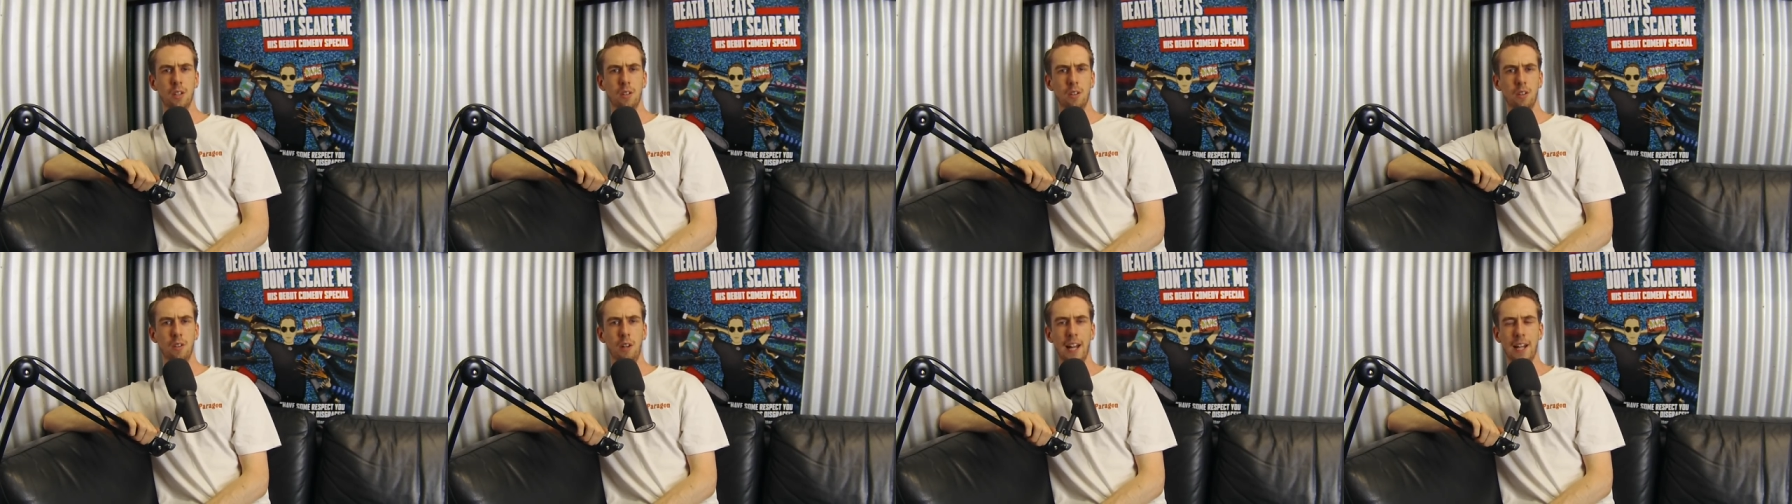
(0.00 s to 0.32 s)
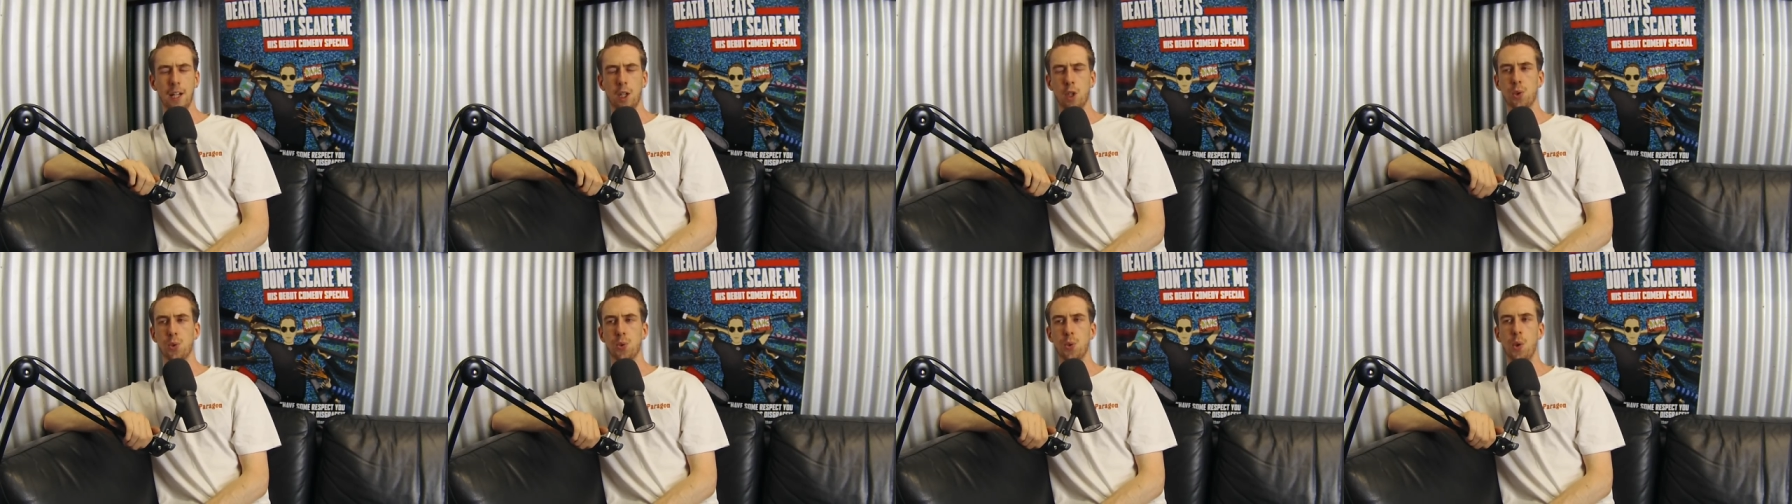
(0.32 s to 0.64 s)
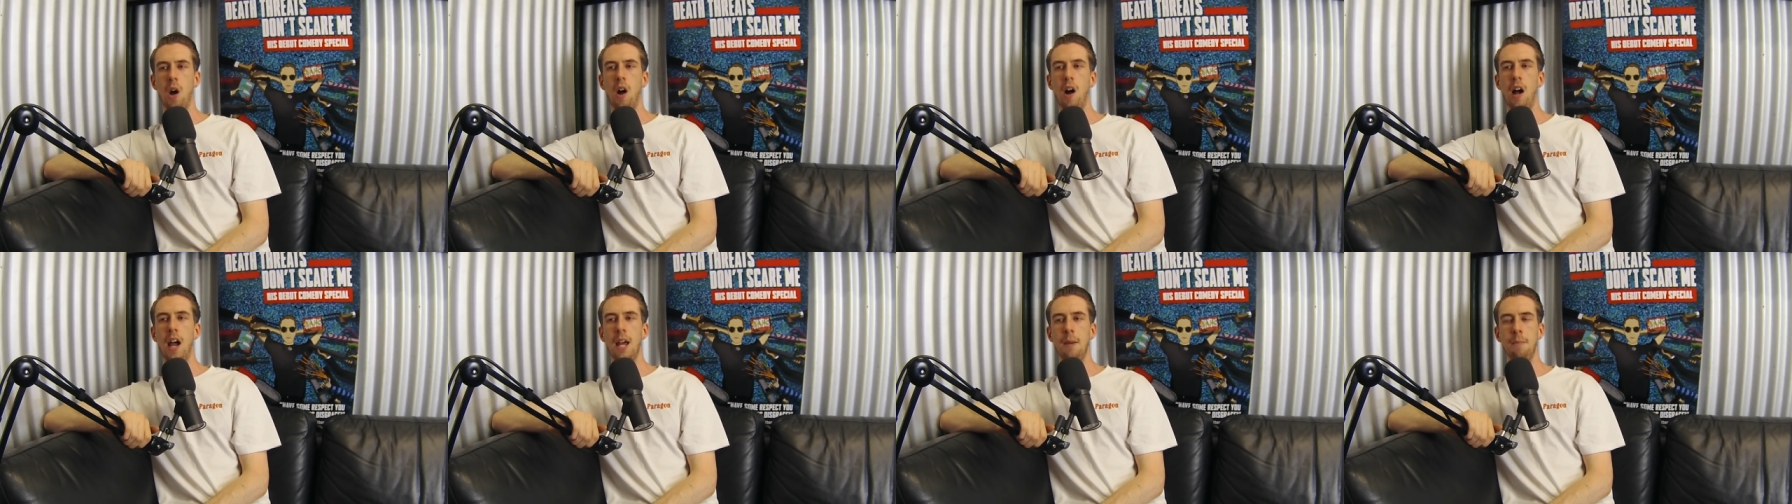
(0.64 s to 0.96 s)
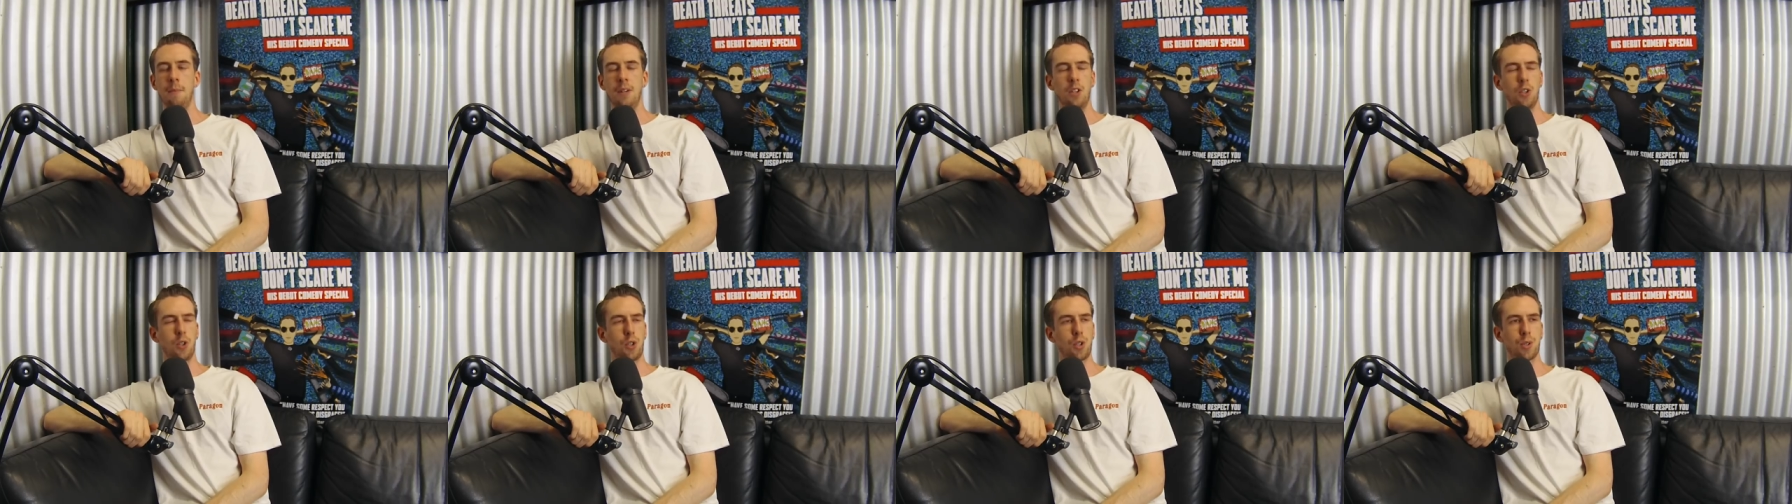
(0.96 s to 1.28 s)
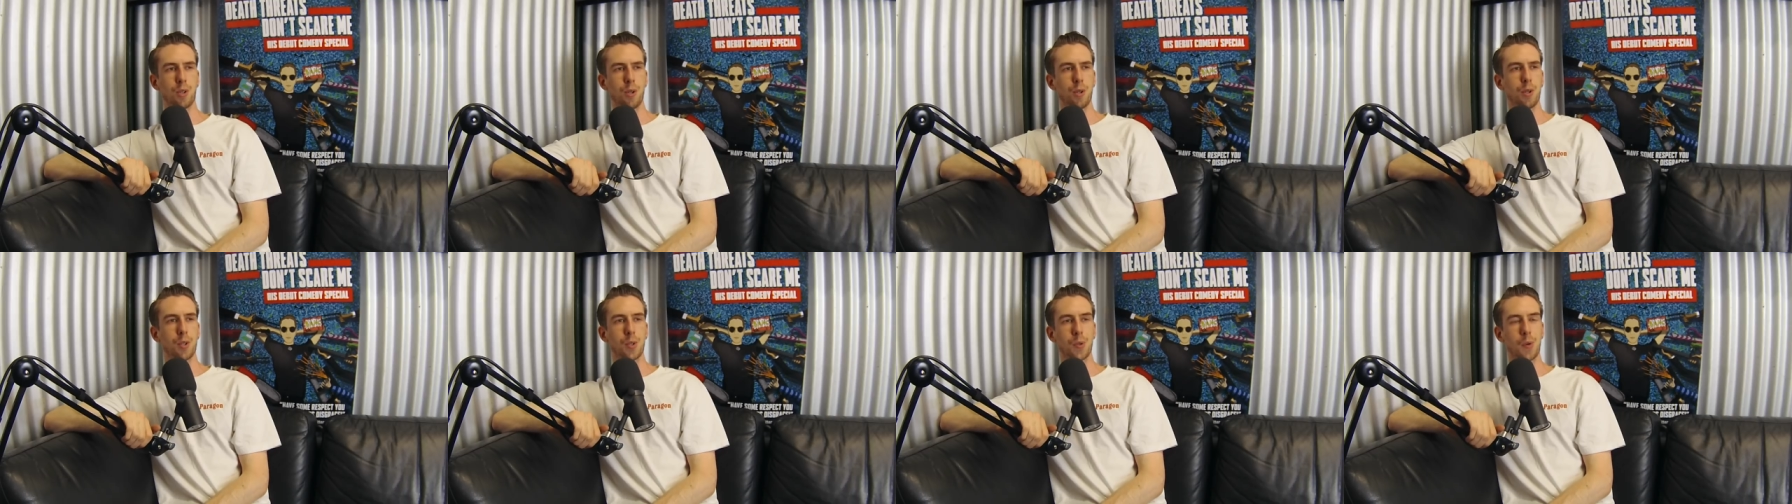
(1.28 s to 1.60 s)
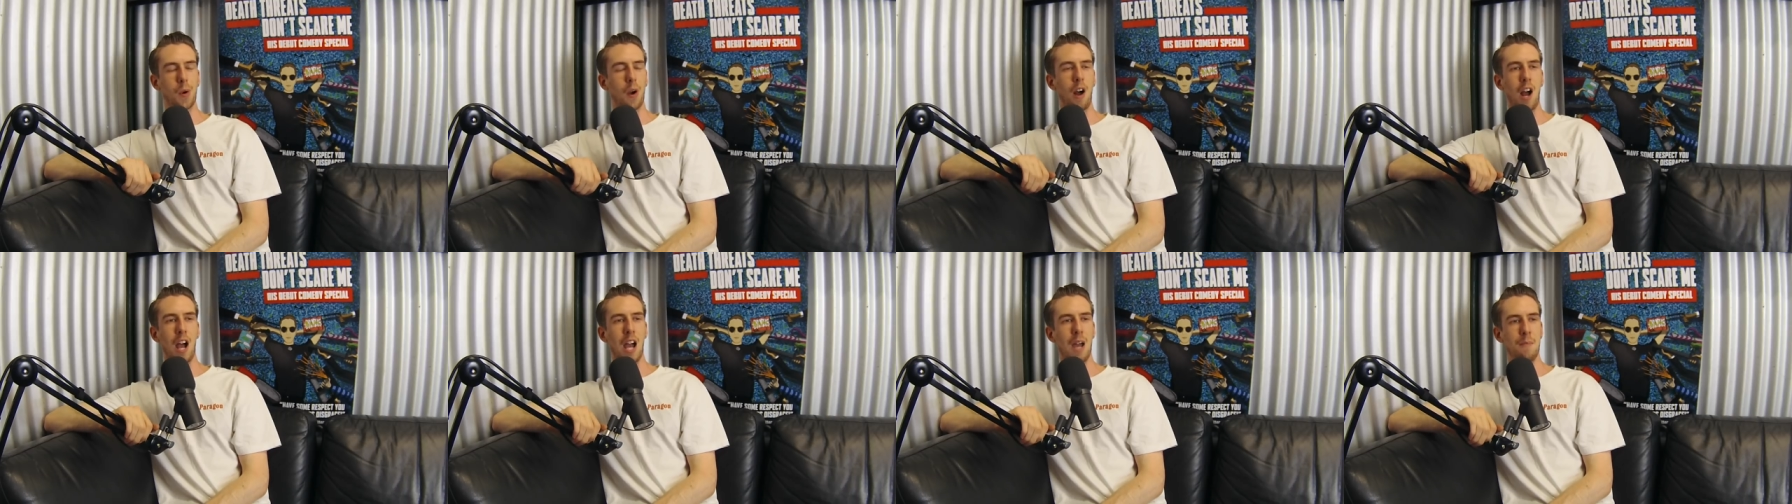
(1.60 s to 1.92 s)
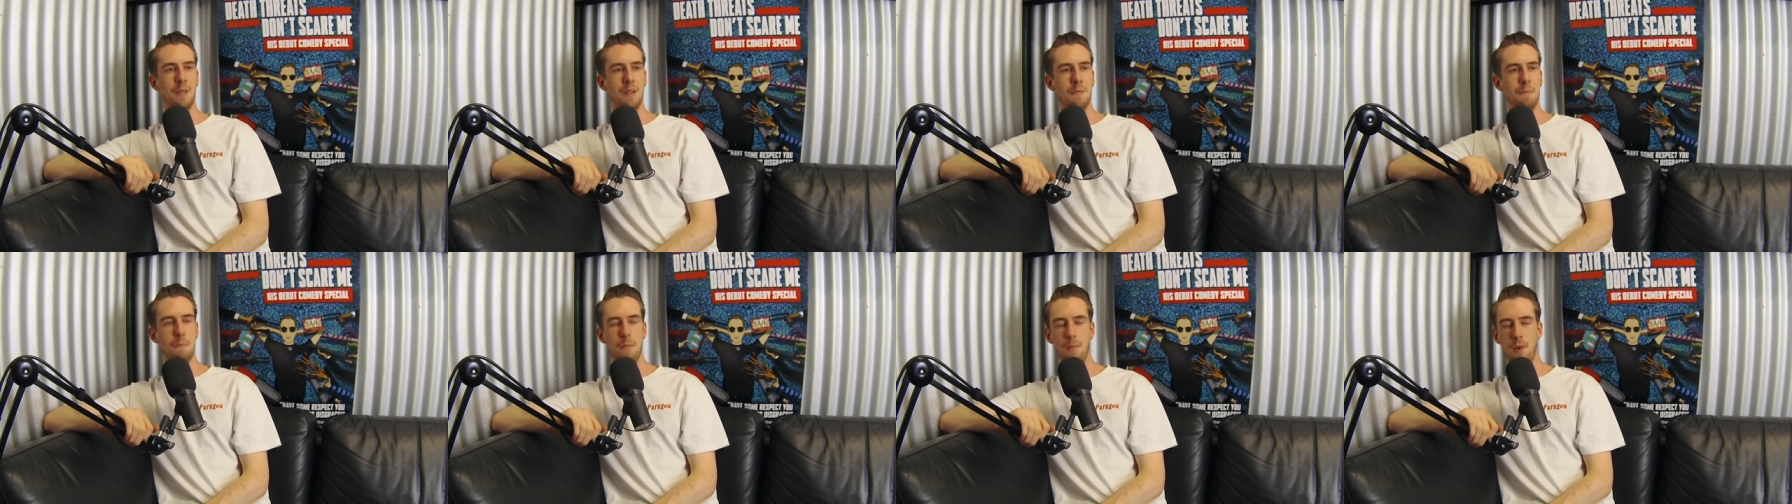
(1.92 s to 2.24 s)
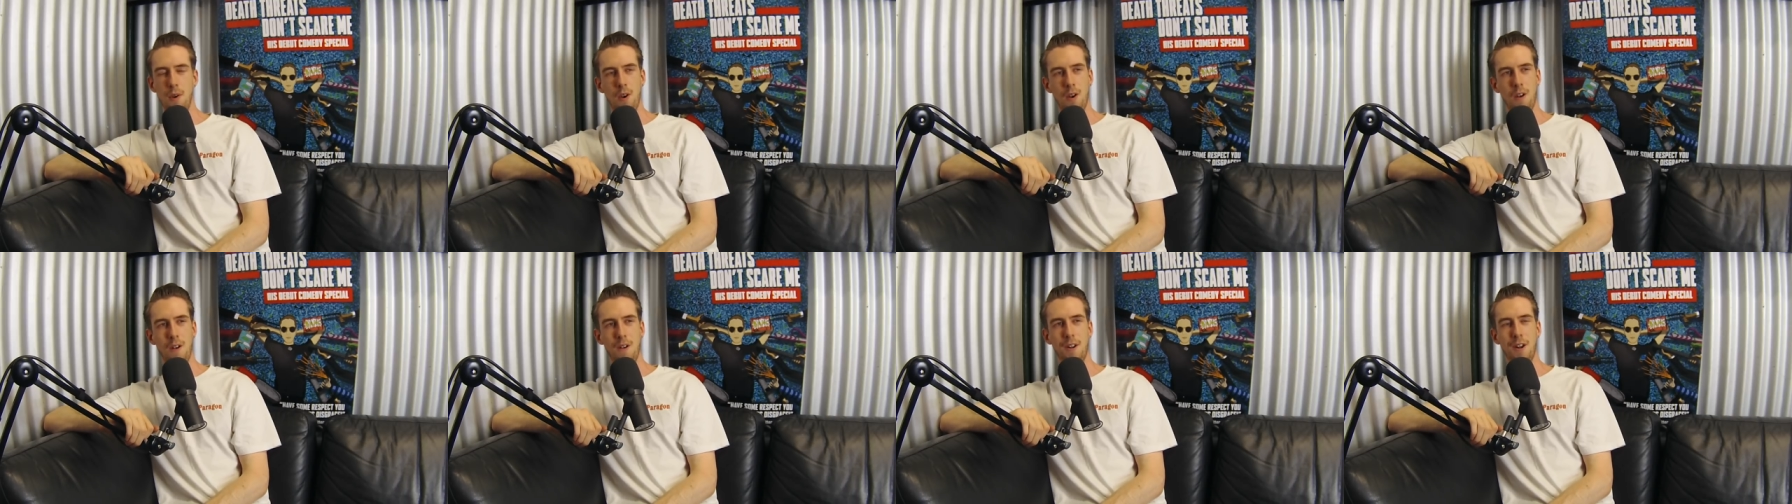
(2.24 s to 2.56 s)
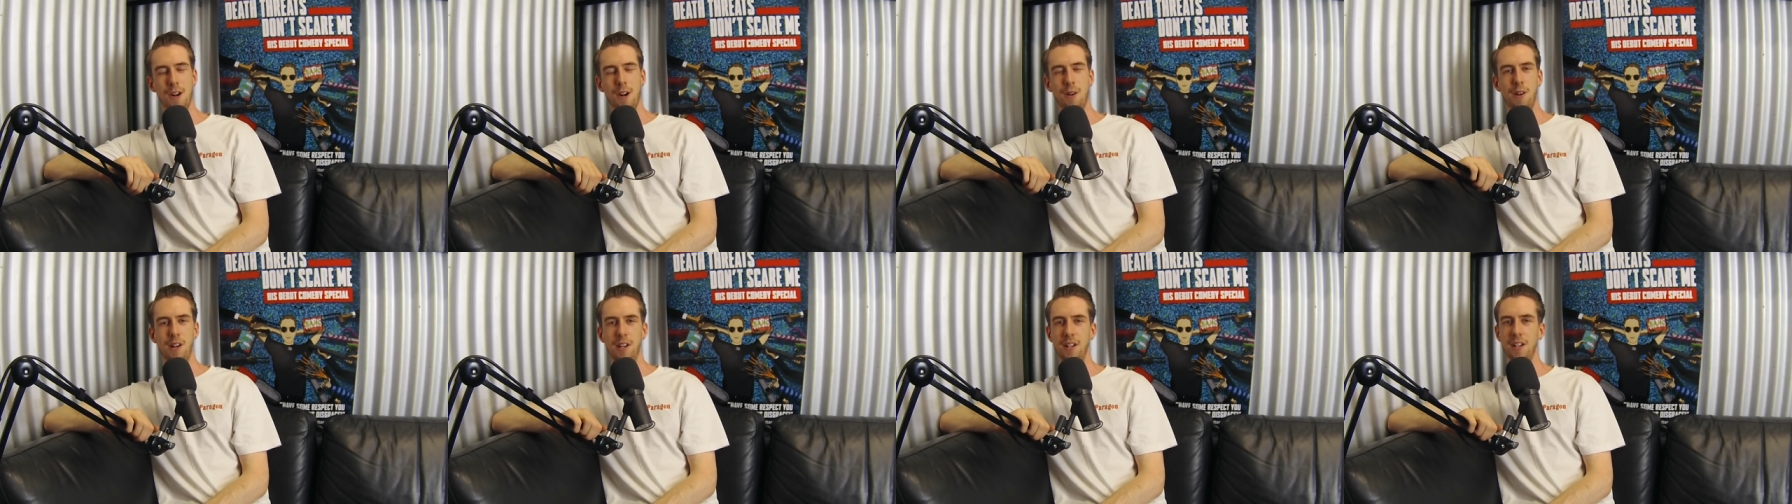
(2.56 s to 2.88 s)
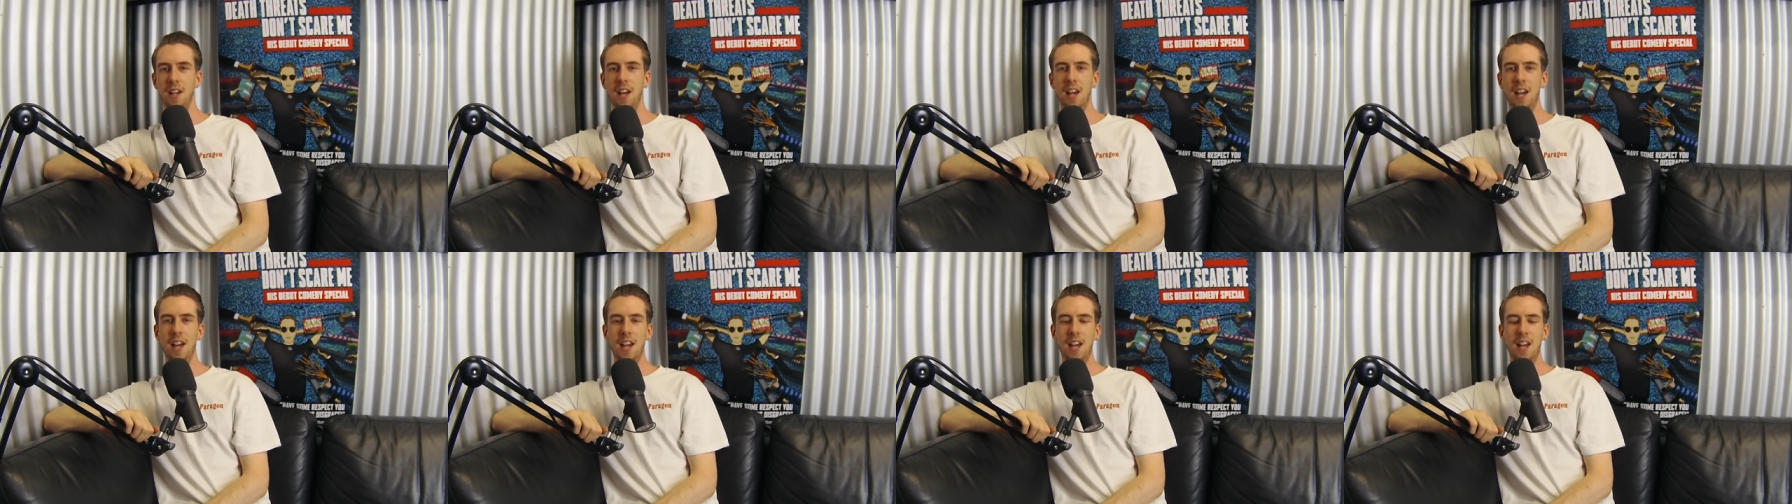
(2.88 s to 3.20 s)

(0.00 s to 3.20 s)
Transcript: like crime and true crime and murder and